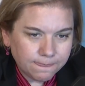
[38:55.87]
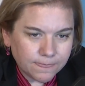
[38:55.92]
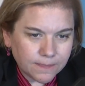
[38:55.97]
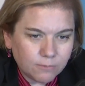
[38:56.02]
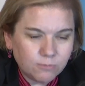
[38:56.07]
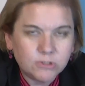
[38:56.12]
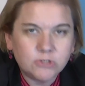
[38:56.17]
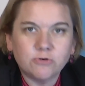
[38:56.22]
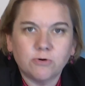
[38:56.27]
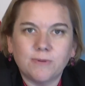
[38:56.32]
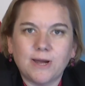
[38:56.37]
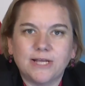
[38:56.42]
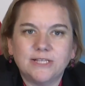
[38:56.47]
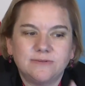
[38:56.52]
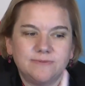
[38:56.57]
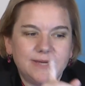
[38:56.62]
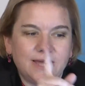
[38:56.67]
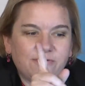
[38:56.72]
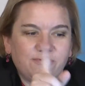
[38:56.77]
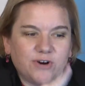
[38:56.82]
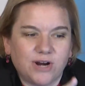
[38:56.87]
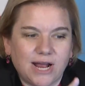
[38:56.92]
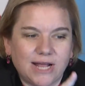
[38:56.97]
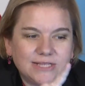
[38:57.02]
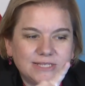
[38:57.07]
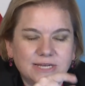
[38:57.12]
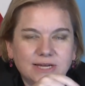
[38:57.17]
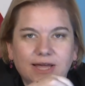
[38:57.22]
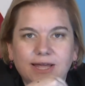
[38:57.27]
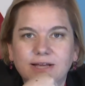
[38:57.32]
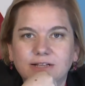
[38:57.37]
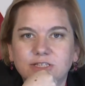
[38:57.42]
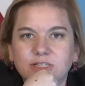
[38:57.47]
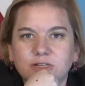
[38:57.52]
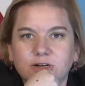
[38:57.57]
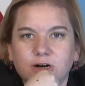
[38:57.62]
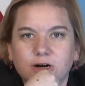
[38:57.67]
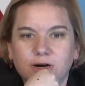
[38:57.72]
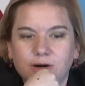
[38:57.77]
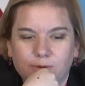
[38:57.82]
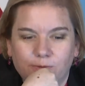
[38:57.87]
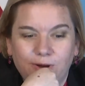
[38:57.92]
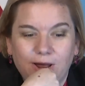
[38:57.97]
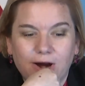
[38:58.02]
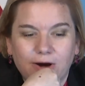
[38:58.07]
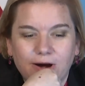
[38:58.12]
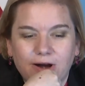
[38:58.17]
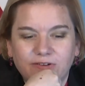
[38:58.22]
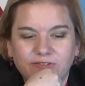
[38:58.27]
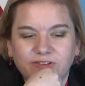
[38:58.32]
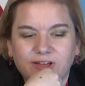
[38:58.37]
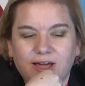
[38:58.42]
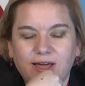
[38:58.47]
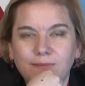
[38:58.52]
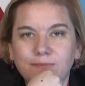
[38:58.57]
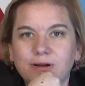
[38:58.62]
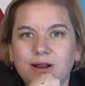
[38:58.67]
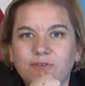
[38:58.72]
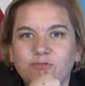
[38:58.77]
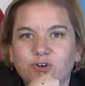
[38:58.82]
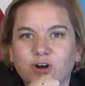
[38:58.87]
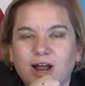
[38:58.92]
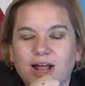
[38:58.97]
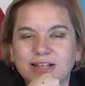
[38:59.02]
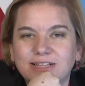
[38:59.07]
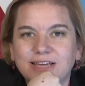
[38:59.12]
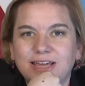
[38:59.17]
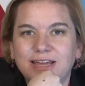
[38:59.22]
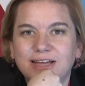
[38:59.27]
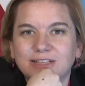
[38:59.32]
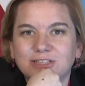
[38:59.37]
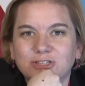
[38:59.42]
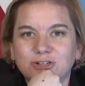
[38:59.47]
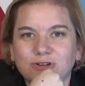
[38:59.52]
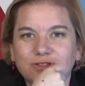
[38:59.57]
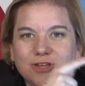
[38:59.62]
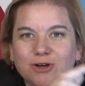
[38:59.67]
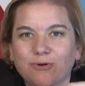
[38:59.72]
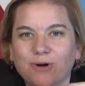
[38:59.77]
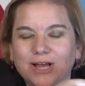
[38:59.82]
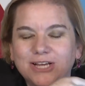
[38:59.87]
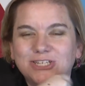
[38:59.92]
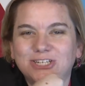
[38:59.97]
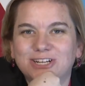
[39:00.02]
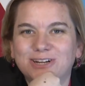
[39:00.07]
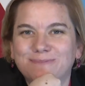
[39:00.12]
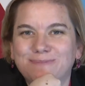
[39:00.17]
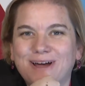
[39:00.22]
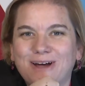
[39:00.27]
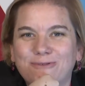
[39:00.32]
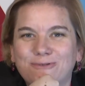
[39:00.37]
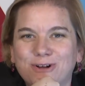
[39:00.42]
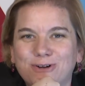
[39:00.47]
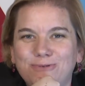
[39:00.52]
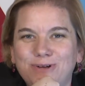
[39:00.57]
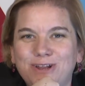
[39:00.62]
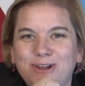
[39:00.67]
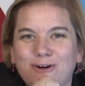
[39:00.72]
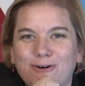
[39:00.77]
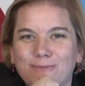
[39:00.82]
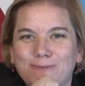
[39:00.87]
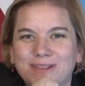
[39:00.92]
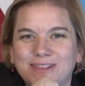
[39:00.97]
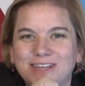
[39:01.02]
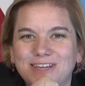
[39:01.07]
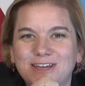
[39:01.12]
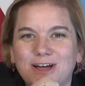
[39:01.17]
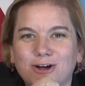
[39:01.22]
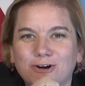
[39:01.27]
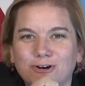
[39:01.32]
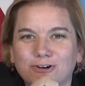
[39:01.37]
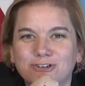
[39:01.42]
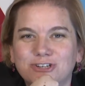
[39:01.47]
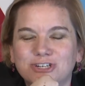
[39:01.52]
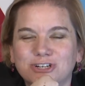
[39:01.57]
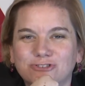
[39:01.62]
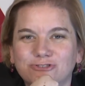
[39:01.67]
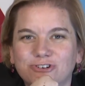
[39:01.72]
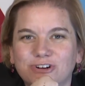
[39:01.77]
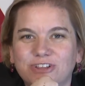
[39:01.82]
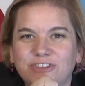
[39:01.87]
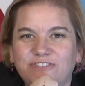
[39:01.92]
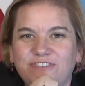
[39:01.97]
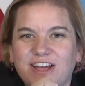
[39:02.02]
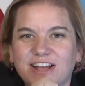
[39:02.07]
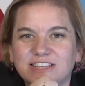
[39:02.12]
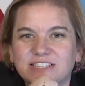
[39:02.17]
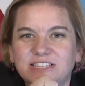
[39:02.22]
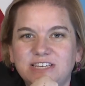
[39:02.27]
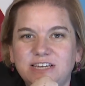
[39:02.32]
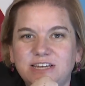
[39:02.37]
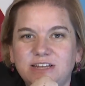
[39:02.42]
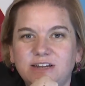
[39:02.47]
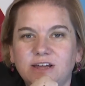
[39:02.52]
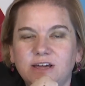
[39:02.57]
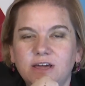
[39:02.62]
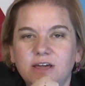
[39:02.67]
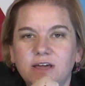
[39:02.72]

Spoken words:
Which reminds me, I forgot to answer, we are out of time, but I forgot to answer the question about what do we know about the younger children's vaccine.